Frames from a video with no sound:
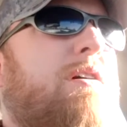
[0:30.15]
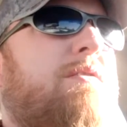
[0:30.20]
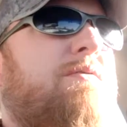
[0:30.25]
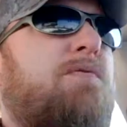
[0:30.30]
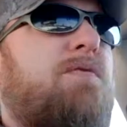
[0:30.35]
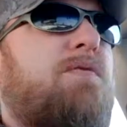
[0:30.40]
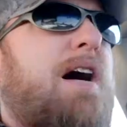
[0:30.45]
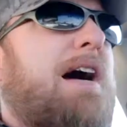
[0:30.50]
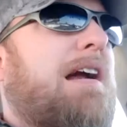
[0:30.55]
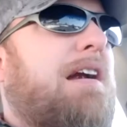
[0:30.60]

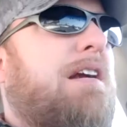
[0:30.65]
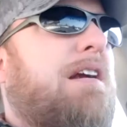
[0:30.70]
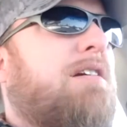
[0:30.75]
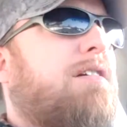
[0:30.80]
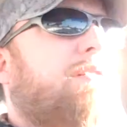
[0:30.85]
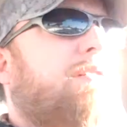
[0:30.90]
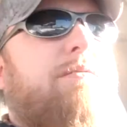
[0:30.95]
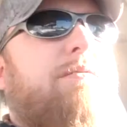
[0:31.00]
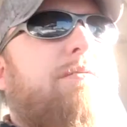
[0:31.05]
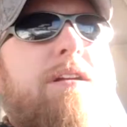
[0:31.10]

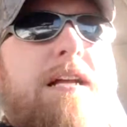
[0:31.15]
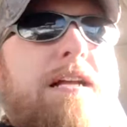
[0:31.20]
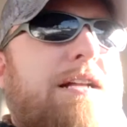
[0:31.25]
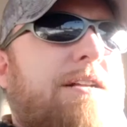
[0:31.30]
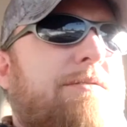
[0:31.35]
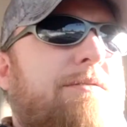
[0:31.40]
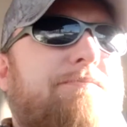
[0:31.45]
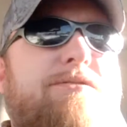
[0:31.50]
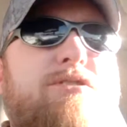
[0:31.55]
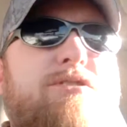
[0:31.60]
fire,
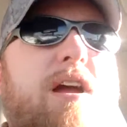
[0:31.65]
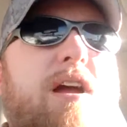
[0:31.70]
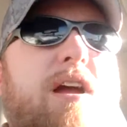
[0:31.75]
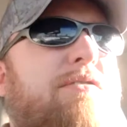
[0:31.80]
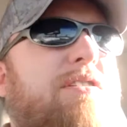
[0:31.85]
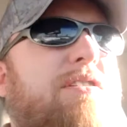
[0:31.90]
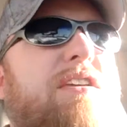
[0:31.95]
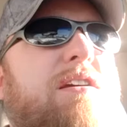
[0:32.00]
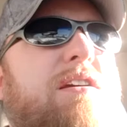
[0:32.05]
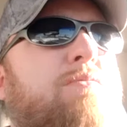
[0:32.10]
so
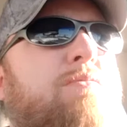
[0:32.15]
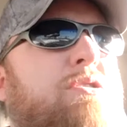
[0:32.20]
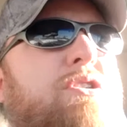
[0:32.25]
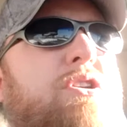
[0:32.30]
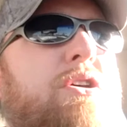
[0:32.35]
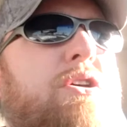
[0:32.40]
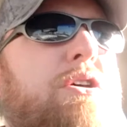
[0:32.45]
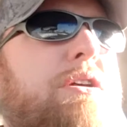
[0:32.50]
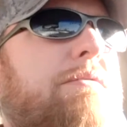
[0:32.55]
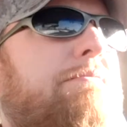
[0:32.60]
everything was
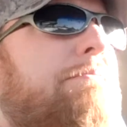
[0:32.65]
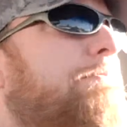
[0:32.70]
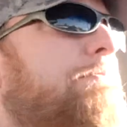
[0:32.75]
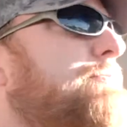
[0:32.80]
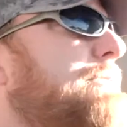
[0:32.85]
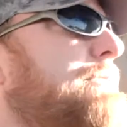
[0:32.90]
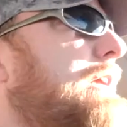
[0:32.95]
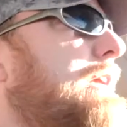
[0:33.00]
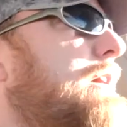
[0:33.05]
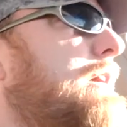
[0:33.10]
good.
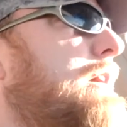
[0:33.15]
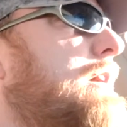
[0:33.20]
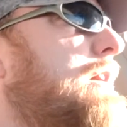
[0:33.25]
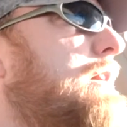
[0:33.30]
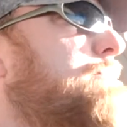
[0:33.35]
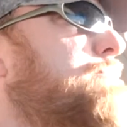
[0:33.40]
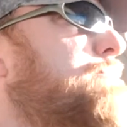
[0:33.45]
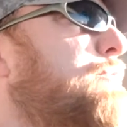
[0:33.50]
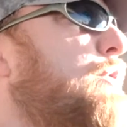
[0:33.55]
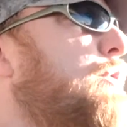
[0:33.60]

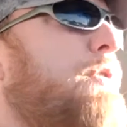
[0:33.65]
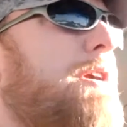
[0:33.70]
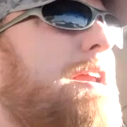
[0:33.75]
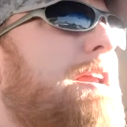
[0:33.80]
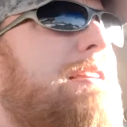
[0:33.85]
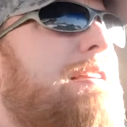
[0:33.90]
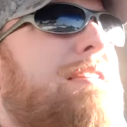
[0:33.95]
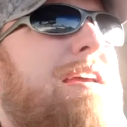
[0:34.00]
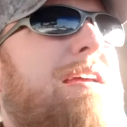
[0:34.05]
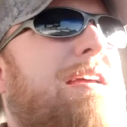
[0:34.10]
But what
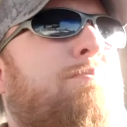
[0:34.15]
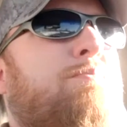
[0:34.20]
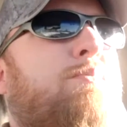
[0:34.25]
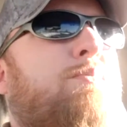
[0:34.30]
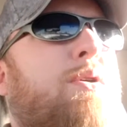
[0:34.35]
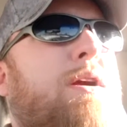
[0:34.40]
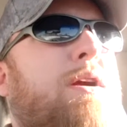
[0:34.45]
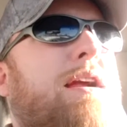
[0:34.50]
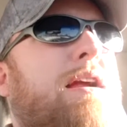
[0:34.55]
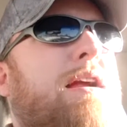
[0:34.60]
it
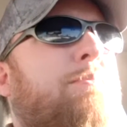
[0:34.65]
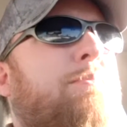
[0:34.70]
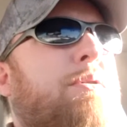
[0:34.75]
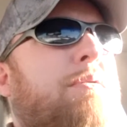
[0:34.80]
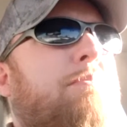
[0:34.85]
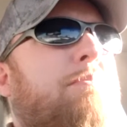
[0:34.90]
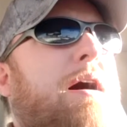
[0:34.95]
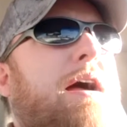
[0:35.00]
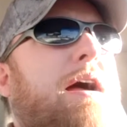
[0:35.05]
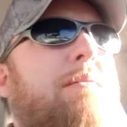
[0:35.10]
did bring up
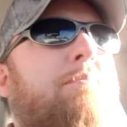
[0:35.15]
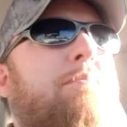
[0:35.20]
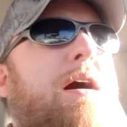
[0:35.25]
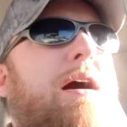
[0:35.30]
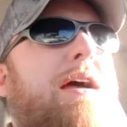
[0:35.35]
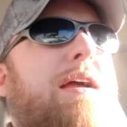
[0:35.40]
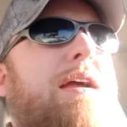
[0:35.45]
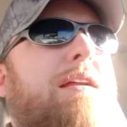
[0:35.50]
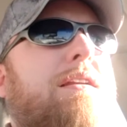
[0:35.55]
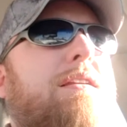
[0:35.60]
in my
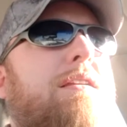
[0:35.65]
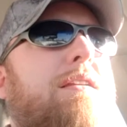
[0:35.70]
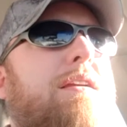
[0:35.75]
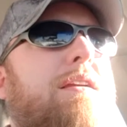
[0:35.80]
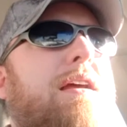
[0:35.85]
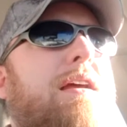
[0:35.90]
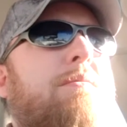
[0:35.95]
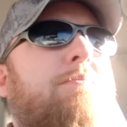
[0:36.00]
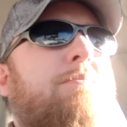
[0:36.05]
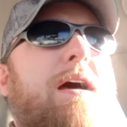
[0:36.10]
mind
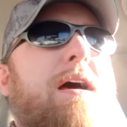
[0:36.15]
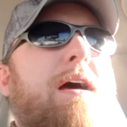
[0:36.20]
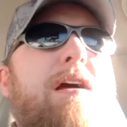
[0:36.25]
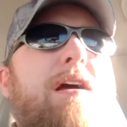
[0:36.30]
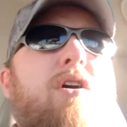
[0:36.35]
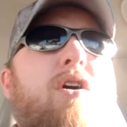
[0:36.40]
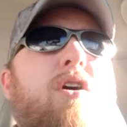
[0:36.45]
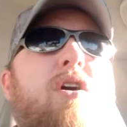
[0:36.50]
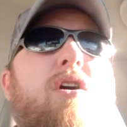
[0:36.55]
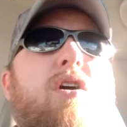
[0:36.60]
and in my
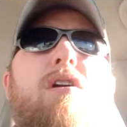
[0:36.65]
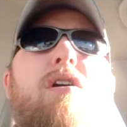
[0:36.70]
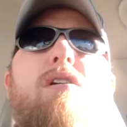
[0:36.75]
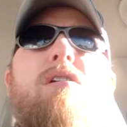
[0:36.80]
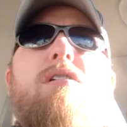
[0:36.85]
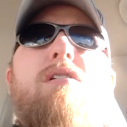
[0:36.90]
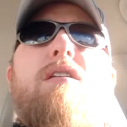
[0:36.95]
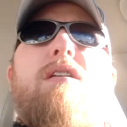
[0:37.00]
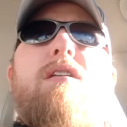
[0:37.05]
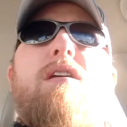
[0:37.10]

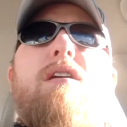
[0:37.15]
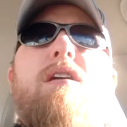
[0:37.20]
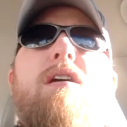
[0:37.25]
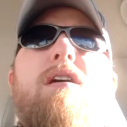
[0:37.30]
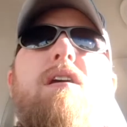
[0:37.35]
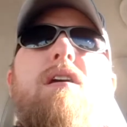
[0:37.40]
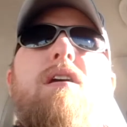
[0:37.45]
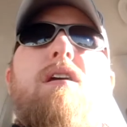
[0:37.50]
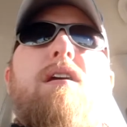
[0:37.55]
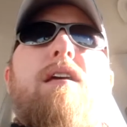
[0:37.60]
heart
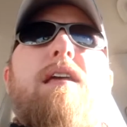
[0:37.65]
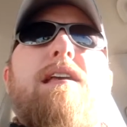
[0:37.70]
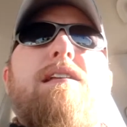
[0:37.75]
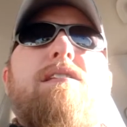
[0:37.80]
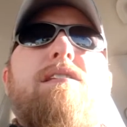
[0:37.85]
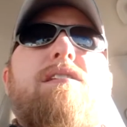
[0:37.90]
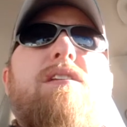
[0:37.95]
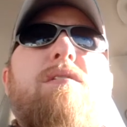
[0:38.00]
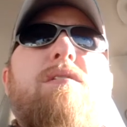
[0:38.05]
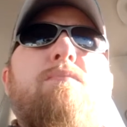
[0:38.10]

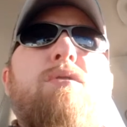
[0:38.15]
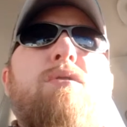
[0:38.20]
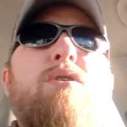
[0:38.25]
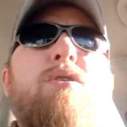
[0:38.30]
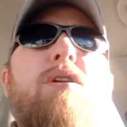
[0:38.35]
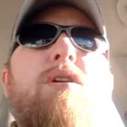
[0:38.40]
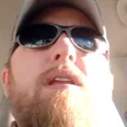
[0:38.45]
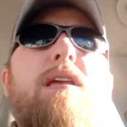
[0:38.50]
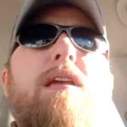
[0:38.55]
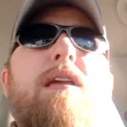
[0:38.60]
is
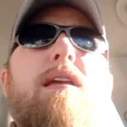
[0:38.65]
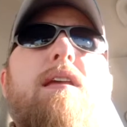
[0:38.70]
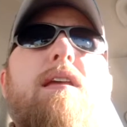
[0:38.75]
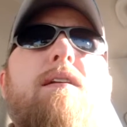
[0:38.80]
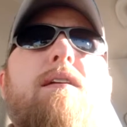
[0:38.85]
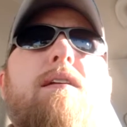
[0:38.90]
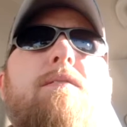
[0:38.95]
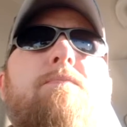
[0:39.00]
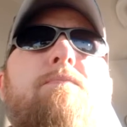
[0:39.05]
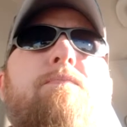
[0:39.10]
community.
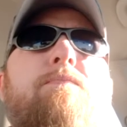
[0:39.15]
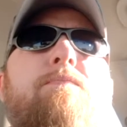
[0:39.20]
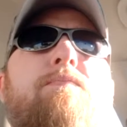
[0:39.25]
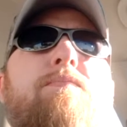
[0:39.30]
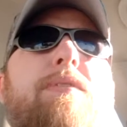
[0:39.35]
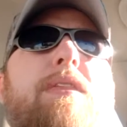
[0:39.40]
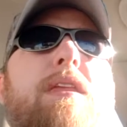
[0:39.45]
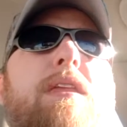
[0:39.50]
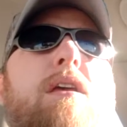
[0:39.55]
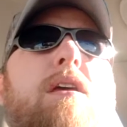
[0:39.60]

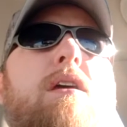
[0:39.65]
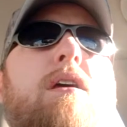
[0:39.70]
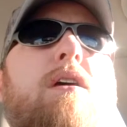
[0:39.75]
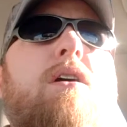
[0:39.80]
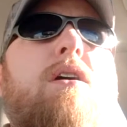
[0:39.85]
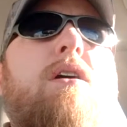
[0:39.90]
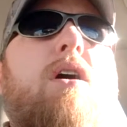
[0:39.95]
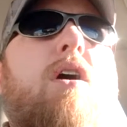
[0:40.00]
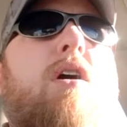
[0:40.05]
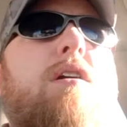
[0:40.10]

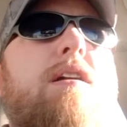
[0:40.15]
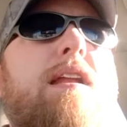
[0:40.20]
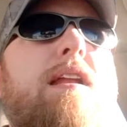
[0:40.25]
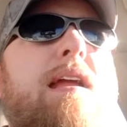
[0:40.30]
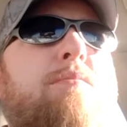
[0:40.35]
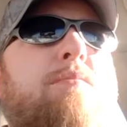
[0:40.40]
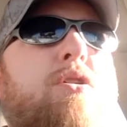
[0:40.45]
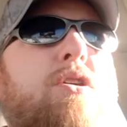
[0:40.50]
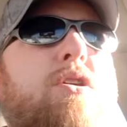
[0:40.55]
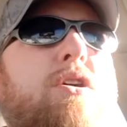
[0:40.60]
Our
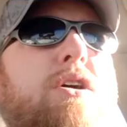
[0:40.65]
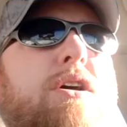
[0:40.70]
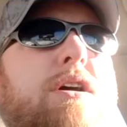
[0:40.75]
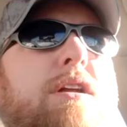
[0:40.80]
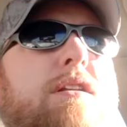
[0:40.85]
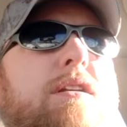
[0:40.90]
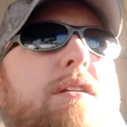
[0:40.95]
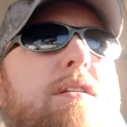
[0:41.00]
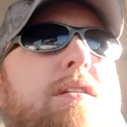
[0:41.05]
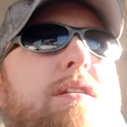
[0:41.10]
neighborhood